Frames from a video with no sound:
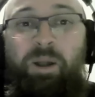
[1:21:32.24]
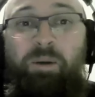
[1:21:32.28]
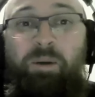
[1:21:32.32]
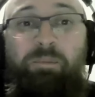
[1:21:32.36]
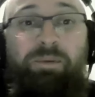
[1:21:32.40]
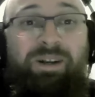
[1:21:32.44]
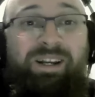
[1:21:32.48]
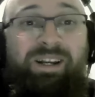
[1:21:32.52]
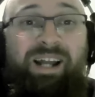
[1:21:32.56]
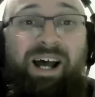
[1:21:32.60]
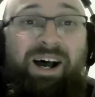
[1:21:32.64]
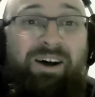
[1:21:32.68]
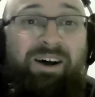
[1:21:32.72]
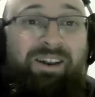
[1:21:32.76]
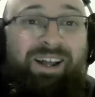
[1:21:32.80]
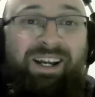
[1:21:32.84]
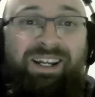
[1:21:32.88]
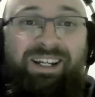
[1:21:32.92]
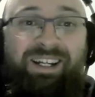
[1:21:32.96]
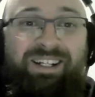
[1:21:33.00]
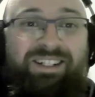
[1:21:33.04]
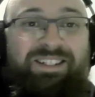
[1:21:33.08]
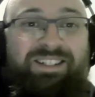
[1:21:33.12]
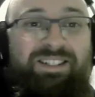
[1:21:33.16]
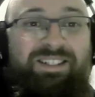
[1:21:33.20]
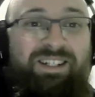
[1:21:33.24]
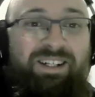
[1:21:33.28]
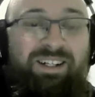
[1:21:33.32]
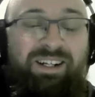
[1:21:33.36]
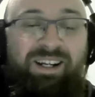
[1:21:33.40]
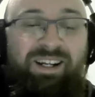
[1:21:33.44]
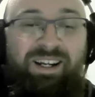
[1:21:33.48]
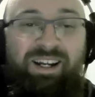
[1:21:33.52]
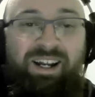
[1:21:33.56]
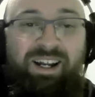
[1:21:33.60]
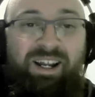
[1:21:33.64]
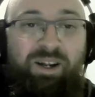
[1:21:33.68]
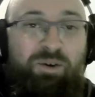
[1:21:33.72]
But now, like it
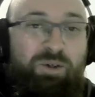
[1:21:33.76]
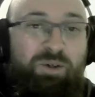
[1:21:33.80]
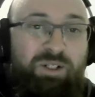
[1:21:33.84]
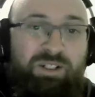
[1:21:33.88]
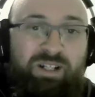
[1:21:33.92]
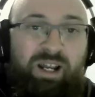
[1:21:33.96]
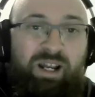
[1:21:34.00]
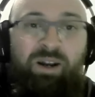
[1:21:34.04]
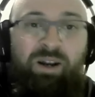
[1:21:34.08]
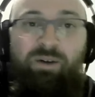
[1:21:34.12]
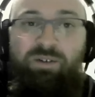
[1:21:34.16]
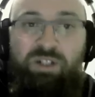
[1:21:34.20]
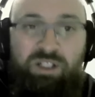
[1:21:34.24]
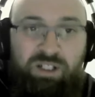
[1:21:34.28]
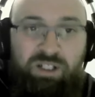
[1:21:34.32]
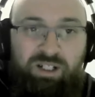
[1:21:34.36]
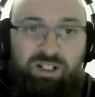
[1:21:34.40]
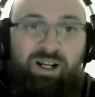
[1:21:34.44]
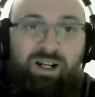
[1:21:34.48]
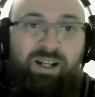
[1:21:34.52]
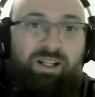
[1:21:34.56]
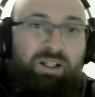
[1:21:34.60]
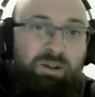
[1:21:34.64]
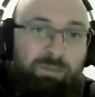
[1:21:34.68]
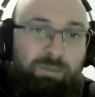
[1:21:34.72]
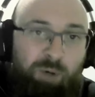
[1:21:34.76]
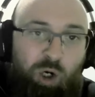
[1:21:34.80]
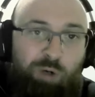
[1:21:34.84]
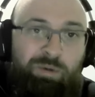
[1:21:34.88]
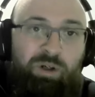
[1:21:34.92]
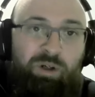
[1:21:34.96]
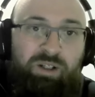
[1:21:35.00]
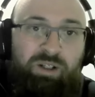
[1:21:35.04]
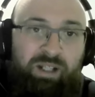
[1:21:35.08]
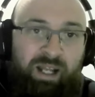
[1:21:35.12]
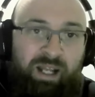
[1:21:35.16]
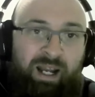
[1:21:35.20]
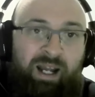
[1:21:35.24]
was, and obviously like the
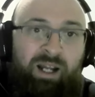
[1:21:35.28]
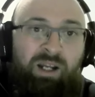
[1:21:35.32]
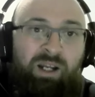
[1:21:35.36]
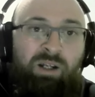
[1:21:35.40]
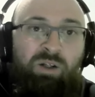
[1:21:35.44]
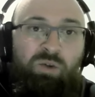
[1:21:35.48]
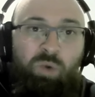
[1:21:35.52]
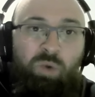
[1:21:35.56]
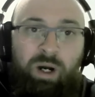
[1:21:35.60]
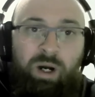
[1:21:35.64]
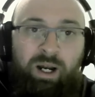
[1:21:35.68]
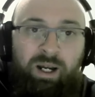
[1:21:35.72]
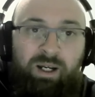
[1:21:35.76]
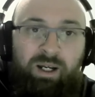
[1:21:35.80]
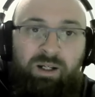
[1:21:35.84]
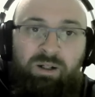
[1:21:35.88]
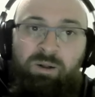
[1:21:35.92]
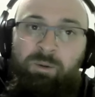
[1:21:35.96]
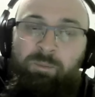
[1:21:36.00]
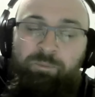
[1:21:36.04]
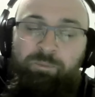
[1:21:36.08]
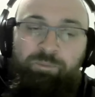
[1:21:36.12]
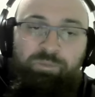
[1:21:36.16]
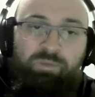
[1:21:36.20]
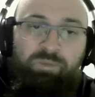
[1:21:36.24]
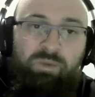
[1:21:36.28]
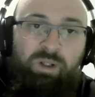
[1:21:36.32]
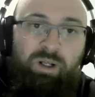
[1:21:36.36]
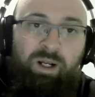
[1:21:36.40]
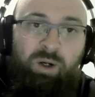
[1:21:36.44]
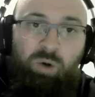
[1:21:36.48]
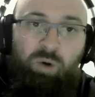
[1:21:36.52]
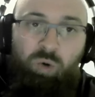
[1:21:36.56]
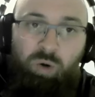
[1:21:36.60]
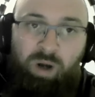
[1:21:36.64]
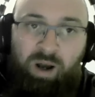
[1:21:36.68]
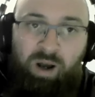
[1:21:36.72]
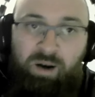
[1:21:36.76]
moment at the end when
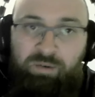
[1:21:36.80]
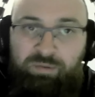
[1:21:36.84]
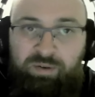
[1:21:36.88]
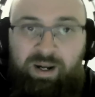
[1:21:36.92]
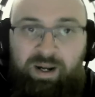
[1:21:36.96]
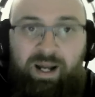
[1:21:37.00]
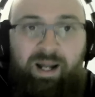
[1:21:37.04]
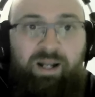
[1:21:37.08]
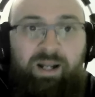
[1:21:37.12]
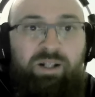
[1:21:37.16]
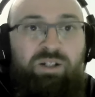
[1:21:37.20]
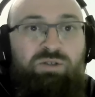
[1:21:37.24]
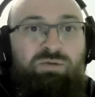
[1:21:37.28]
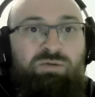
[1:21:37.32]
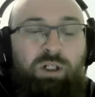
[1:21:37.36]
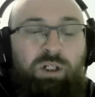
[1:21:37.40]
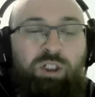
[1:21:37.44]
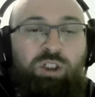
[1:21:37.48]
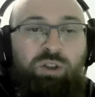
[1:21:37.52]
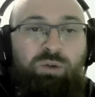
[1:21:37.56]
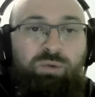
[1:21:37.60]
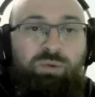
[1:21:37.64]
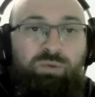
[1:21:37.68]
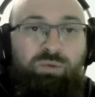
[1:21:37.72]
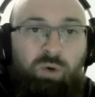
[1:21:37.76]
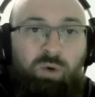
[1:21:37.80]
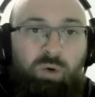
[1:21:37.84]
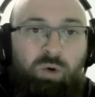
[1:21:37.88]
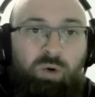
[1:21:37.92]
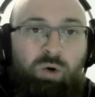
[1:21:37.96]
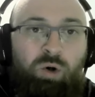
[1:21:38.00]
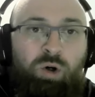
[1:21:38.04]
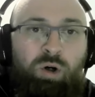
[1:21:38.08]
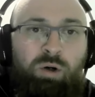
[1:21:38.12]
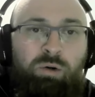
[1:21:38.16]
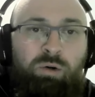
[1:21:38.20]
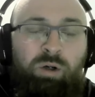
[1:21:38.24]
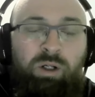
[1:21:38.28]
like all our fans rush the
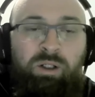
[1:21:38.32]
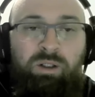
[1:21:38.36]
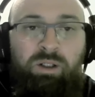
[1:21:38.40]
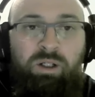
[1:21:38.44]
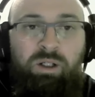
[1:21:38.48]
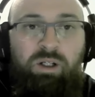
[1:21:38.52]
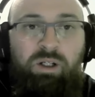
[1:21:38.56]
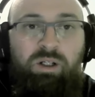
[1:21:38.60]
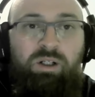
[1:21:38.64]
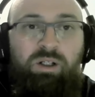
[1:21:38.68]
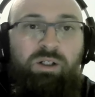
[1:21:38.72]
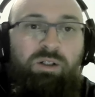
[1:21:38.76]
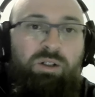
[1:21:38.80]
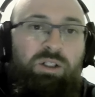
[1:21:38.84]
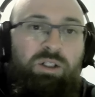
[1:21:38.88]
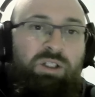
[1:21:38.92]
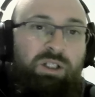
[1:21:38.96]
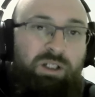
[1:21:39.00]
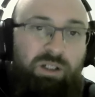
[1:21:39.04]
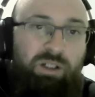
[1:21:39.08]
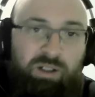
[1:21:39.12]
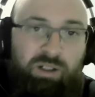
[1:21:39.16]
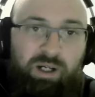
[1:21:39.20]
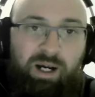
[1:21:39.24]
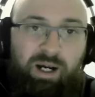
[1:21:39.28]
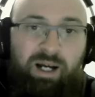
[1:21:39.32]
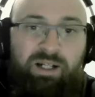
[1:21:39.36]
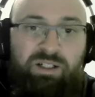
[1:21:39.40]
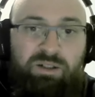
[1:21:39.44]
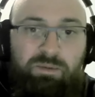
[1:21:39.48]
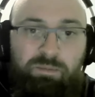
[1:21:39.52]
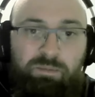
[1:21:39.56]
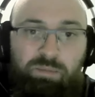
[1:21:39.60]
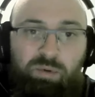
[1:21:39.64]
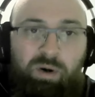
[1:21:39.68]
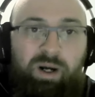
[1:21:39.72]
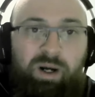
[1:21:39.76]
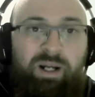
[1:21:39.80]
floor and you see the guys
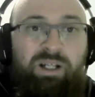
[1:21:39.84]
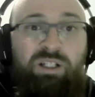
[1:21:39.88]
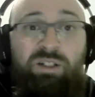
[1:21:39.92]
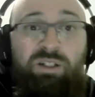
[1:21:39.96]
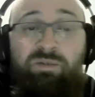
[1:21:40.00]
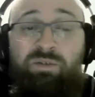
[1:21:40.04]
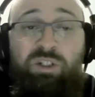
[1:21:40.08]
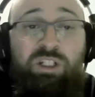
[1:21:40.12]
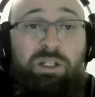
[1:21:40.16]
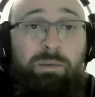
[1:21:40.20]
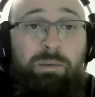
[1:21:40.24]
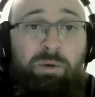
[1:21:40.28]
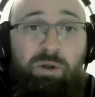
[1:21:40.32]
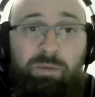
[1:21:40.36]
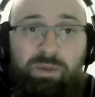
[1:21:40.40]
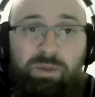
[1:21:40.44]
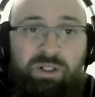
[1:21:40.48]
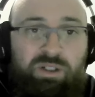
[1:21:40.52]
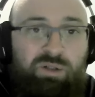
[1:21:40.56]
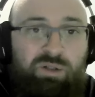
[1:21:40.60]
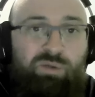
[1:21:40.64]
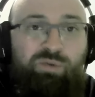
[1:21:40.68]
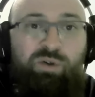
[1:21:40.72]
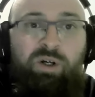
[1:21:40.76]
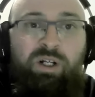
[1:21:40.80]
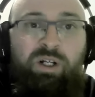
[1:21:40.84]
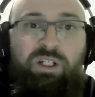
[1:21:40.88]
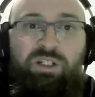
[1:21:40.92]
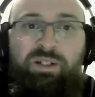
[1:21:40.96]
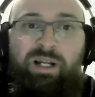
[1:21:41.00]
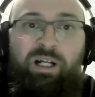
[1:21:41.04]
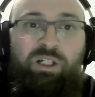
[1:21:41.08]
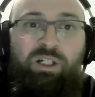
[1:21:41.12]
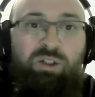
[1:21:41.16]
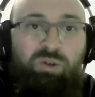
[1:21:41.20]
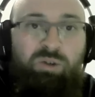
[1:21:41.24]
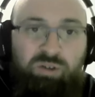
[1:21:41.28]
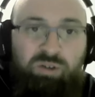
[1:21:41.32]
embrace, and for some of them it's the first
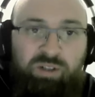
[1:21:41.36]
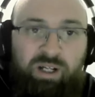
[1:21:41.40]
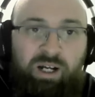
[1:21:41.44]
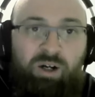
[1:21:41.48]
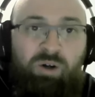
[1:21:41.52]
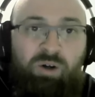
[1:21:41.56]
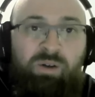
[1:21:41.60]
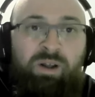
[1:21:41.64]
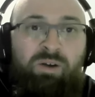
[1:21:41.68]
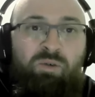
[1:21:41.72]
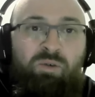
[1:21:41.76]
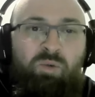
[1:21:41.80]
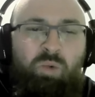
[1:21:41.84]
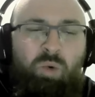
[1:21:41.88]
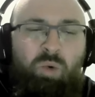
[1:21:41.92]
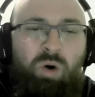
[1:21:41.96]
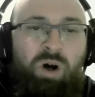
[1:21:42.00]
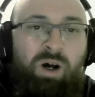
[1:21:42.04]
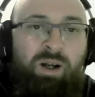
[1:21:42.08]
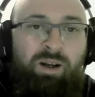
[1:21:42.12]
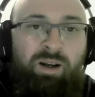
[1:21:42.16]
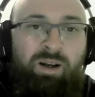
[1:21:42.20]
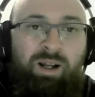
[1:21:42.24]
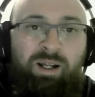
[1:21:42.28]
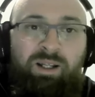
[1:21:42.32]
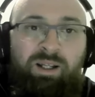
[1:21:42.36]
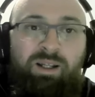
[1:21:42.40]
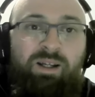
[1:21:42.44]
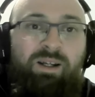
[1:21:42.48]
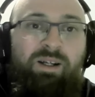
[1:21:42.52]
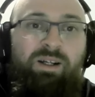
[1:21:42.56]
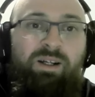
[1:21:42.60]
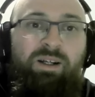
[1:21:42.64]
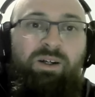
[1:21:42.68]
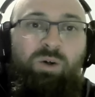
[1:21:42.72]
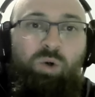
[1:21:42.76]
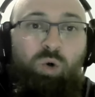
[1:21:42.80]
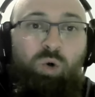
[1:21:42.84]
national title they've won, like
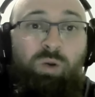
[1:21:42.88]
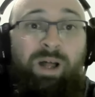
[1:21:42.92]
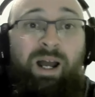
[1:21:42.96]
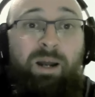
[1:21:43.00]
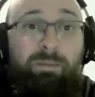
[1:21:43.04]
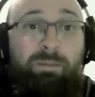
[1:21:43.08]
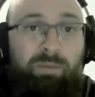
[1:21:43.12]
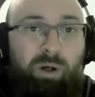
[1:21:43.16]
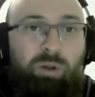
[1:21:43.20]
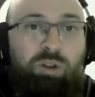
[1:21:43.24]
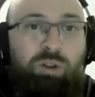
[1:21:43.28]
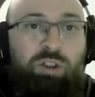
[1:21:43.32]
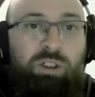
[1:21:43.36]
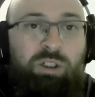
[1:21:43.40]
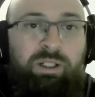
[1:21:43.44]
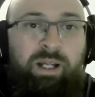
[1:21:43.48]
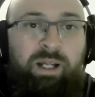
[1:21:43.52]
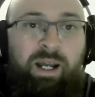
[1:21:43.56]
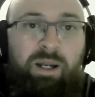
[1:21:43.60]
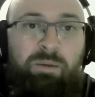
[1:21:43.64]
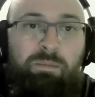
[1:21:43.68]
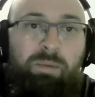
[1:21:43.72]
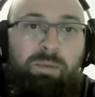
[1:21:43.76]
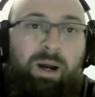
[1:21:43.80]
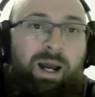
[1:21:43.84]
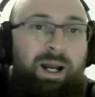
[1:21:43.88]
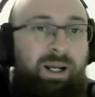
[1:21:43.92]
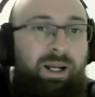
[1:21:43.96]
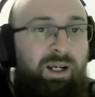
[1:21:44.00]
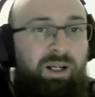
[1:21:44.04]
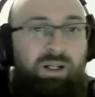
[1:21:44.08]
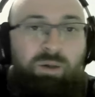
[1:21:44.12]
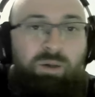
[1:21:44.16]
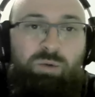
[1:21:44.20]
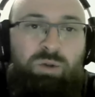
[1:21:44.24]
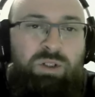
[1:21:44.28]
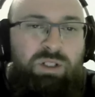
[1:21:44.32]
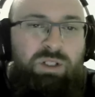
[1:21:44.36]
all that emotion came back,
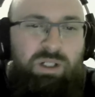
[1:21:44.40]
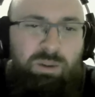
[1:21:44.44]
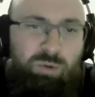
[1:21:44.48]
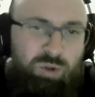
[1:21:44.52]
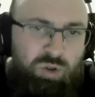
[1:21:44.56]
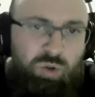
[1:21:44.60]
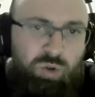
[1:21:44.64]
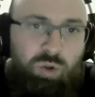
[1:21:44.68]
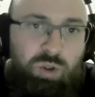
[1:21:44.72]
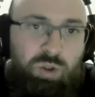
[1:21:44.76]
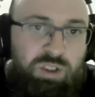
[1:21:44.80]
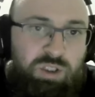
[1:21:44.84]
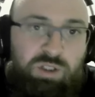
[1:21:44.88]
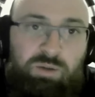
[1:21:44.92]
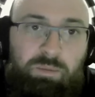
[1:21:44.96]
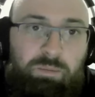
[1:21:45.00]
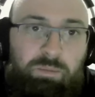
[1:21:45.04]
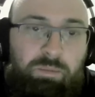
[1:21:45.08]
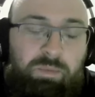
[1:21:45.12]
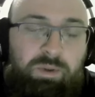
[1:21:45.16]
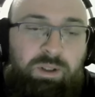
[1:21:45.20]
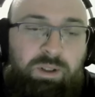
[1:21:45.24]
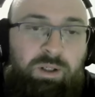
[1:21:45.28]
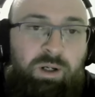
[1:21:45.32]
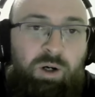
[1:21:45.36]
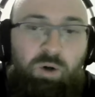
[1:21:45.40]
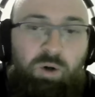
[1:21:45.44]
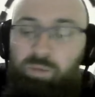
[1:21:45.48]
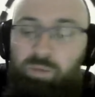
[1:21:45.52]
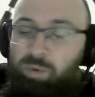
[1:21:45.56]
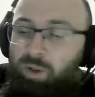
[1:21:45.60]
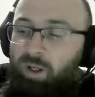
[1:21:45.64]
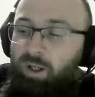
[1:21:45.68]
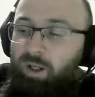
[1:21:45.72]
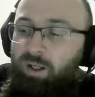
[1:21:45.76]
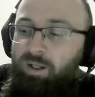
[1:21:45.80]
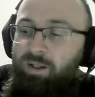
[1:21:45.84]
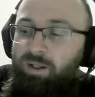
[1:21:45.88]
and it was awesome,
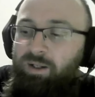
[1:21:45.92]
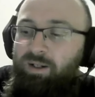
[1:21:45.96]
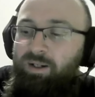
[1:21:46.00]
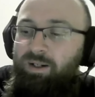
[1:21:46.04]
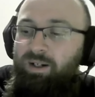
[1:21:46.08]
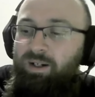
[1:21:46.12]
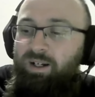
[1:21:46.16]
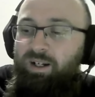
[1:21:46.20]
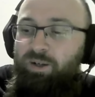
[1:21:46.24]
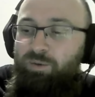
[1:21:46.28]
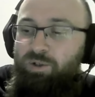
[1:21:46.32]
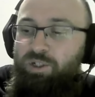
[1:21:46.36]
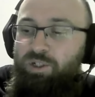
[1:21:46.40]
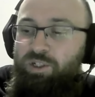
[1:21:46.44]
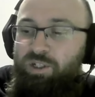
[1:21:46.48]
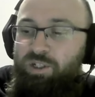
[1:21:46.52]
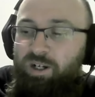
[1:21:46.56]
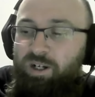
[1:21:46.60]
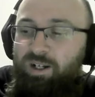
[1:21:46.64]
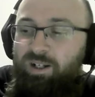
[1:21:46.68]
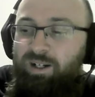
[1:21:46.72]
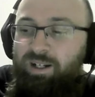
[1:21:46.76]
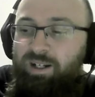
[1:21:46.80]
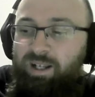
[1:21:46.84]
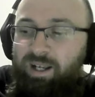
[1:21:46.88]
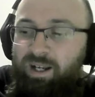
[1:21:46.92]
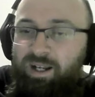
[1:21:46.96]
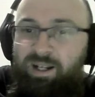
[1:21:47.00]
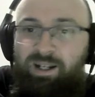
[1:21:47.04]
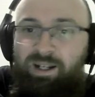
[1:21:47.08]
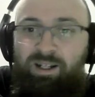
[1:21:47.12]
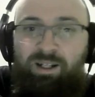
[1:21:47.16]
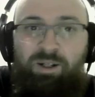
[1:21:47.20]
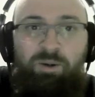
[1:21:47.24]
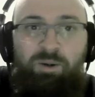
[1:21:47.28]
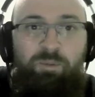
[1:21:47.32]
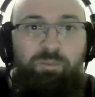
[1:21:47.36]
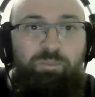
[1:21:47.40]
but it was certainly
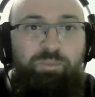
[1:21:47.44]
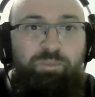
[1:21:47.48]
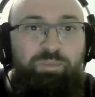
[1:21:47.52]
a